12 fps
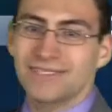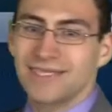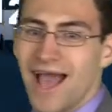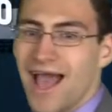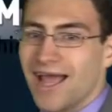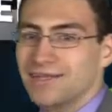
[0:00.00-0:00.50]

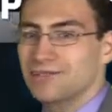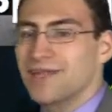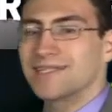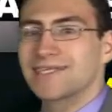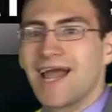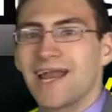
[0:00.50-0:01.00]
sky. So
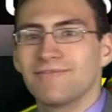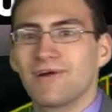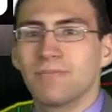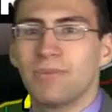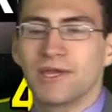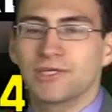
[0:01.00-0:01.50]
that's kind of
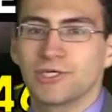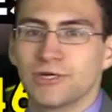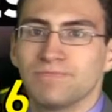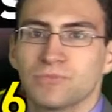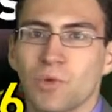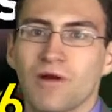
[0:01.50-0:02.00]
our
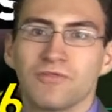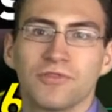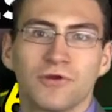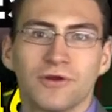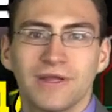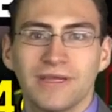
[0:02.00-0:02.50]
picture. twelve
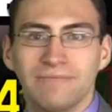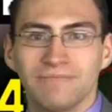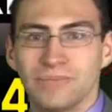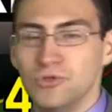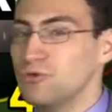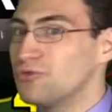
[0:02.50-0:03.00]
thirty,
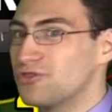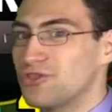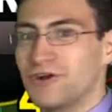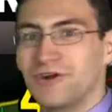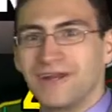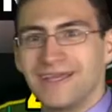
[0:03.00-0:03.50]
noon
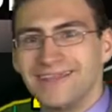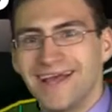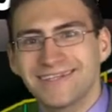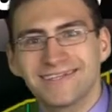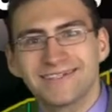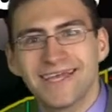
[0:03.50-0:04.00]
thirty,
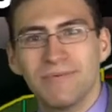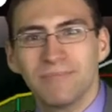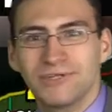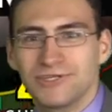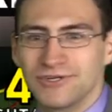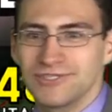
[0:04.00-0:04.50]
that's our
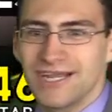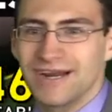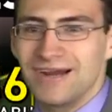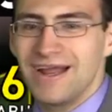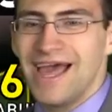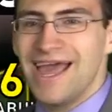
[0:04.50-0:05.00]
temperatures
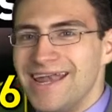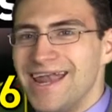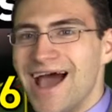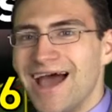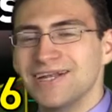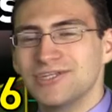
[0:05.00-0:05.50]
here.
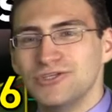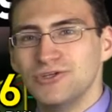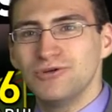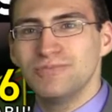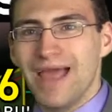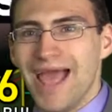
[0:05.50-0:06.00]
Not
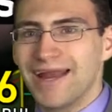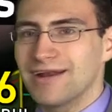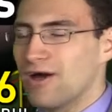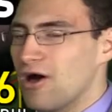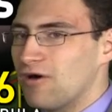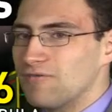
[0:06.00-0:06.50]
too bad at
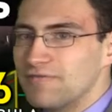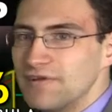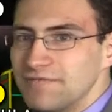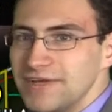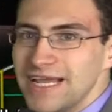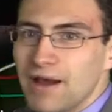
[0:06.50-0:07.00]
all.
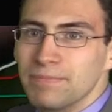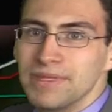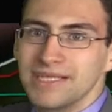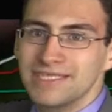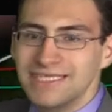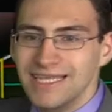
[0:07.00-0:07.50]
fifty up
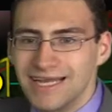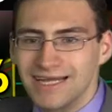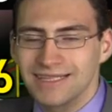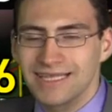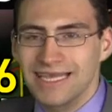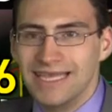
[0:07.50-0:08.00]
in the C
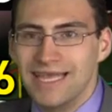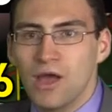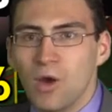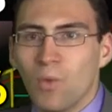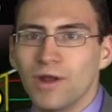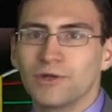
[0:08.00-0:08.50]
L E,
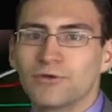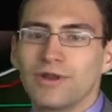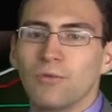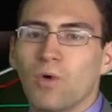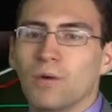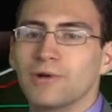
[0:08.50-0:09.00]
one degree
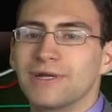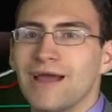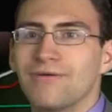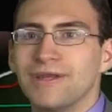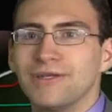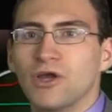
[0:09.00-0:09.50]
warmer
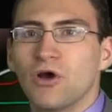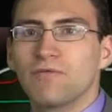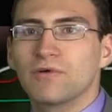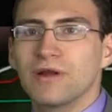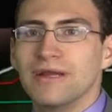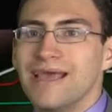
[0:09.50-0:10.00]
down in
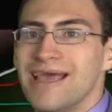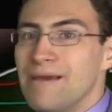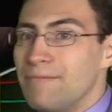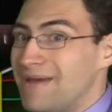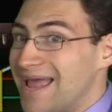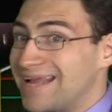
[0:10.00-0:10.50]
Dover, and
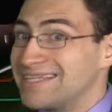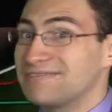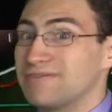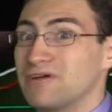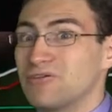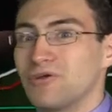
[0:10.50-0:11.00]

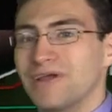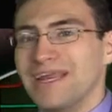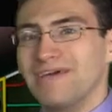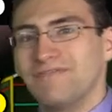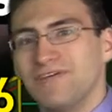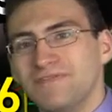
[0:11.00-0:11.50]
Mansfield looking
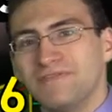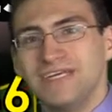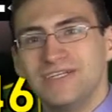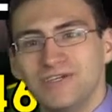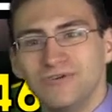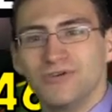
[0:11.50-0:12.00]
at
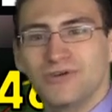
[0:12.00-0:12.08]
fifty-two